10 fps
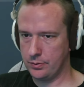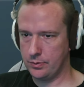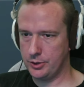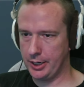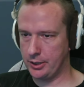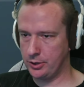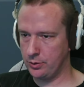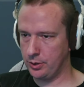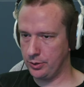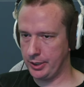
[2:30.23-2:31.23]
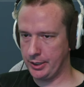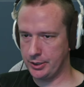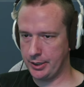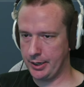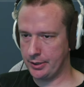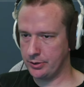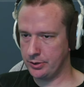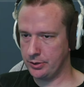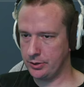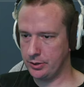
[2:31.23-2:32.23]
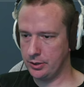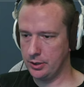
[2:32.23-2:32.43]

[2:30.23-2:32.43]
change your rotation axis,